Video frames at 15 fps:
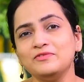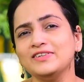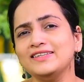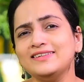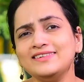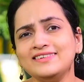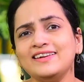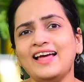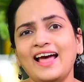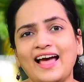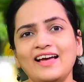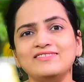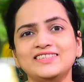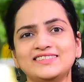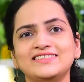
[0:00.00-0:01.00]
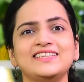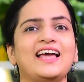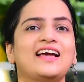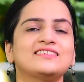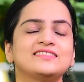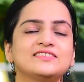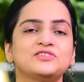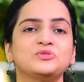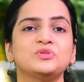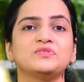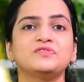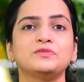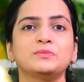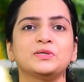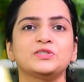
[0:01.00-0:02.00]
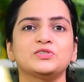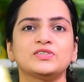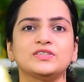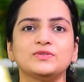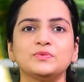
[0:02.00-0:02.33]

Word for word: we didn't have easy access to information.